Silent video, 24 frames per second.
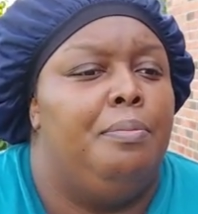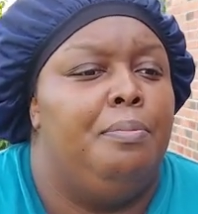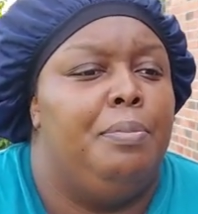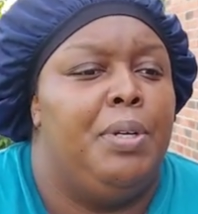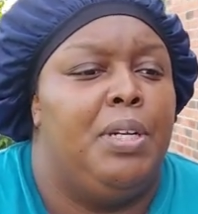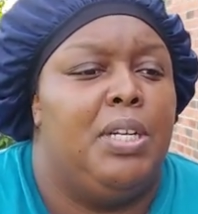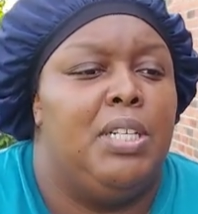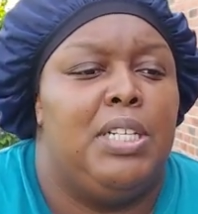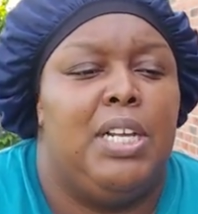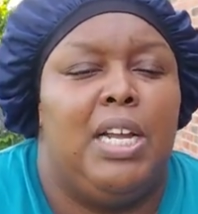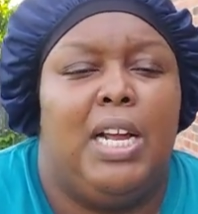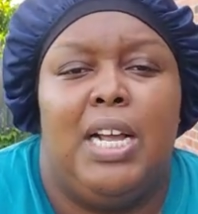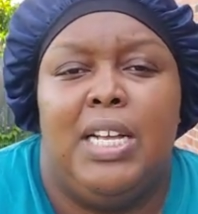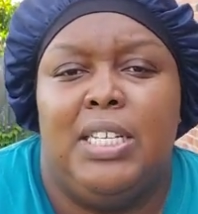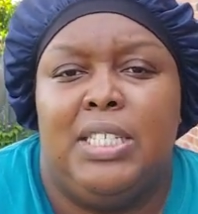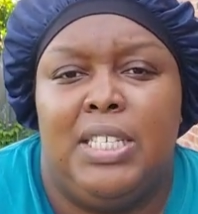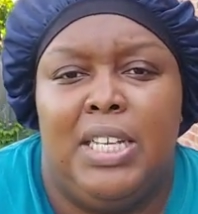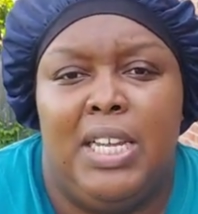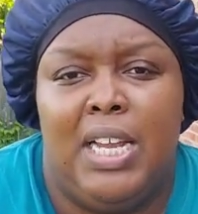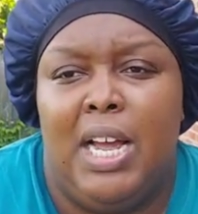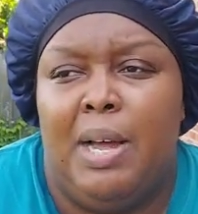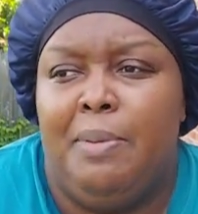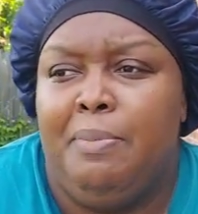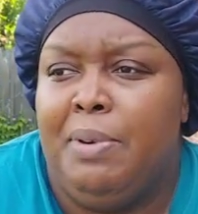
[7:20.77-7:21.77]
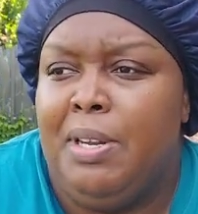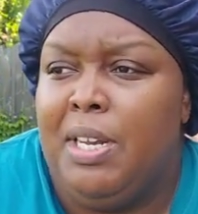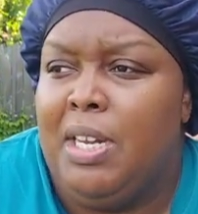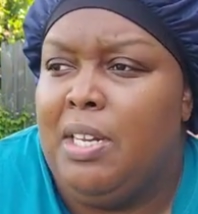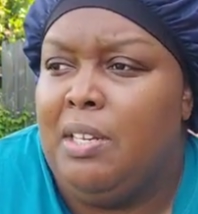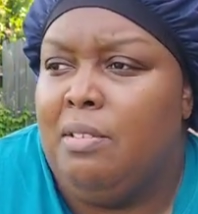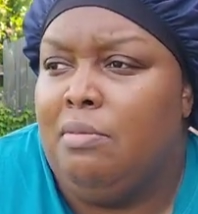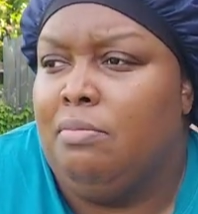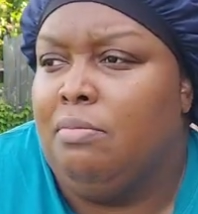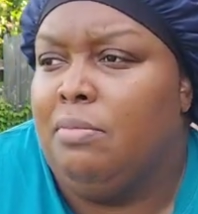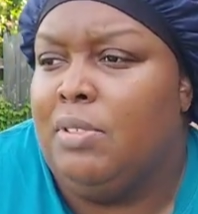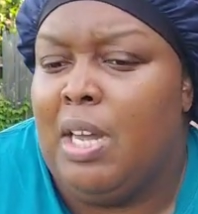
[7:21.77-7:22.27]
Because like I said,
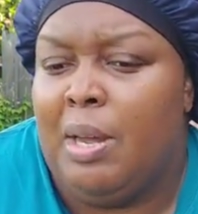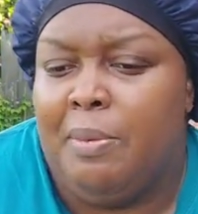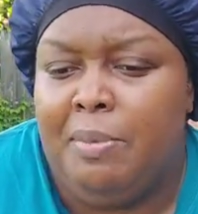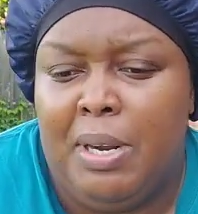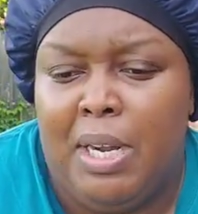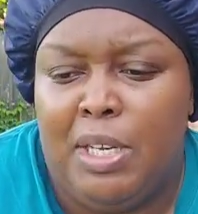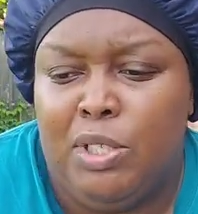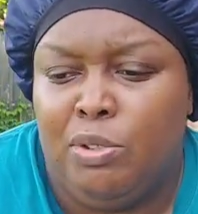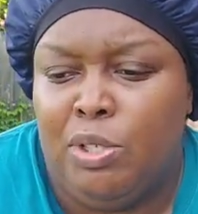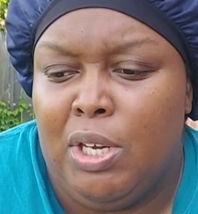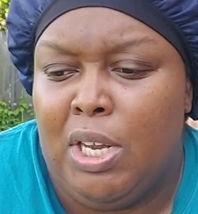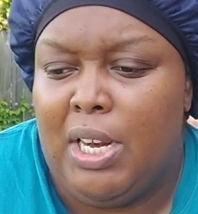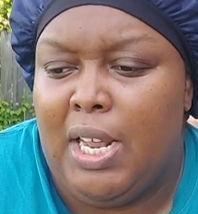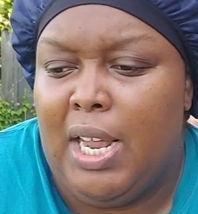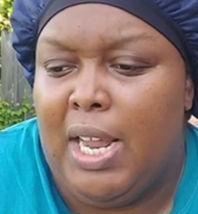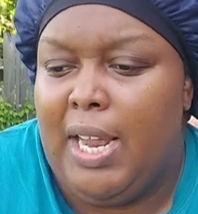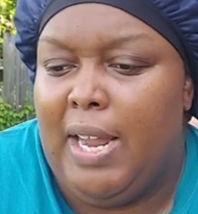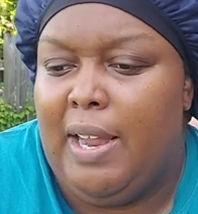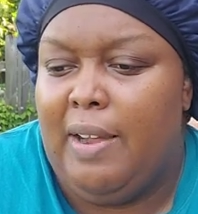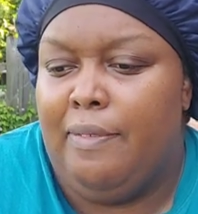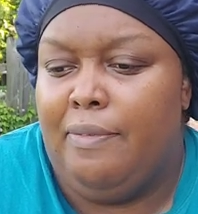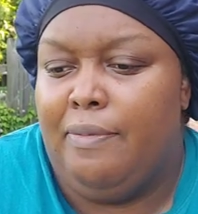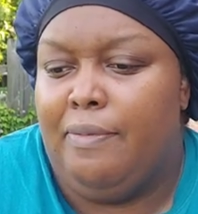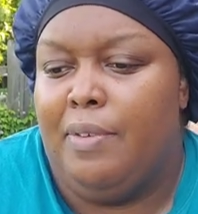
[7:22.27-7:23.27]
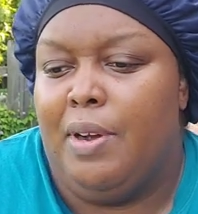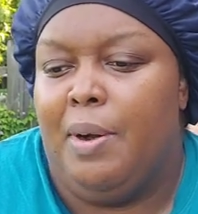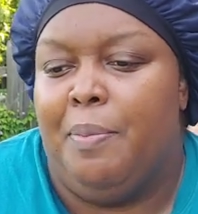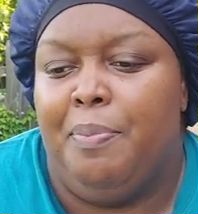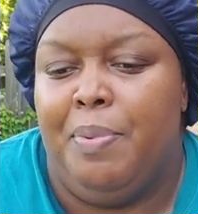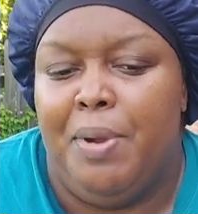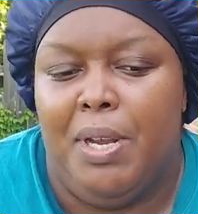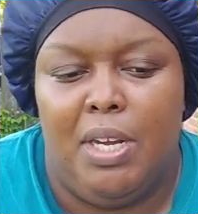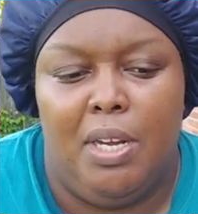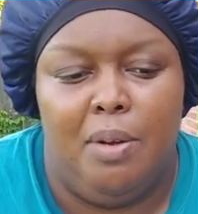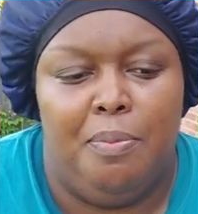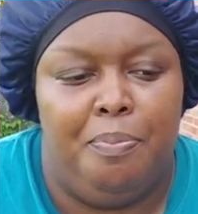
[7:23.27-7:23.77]
I'm not trying to have a
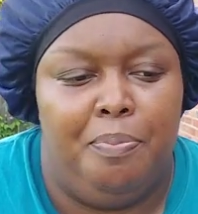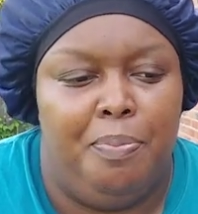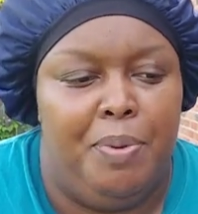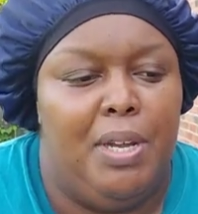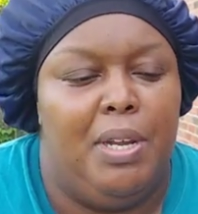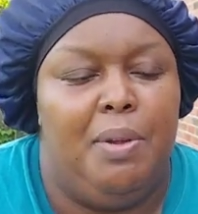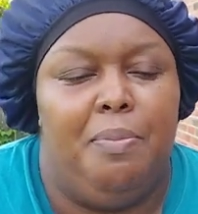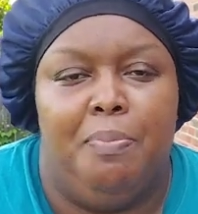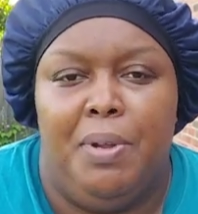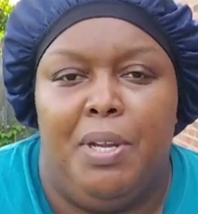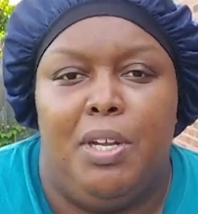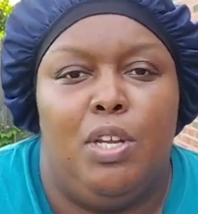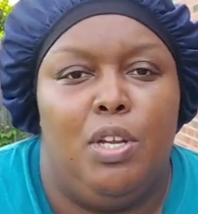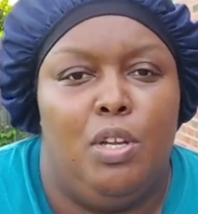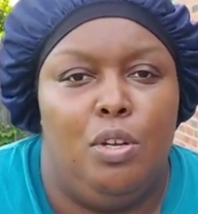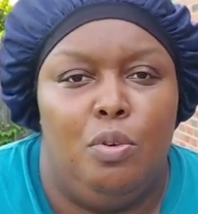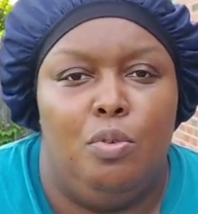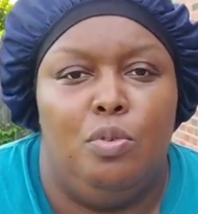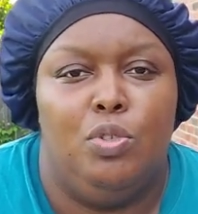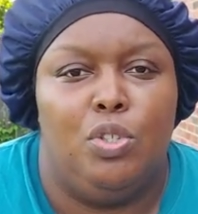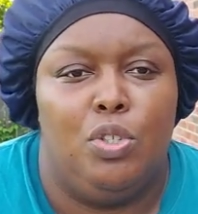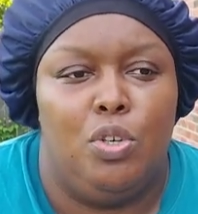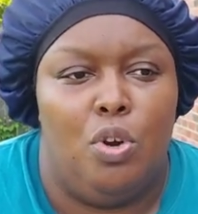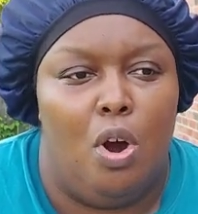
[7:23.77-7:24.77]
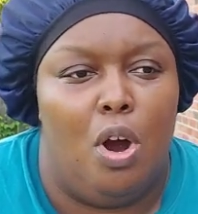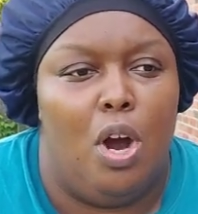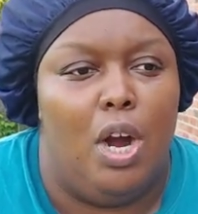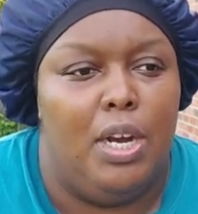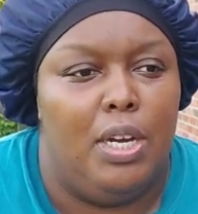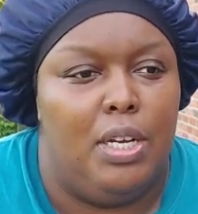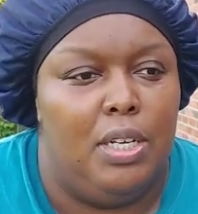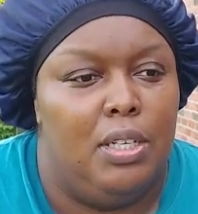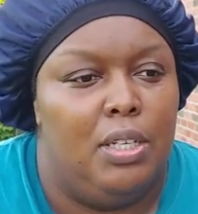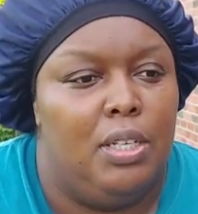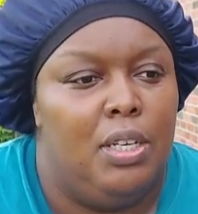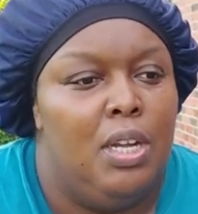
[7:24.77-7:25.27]
big, huge
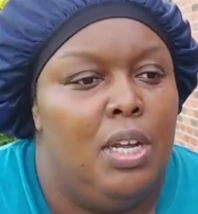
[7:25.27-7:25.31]
garden.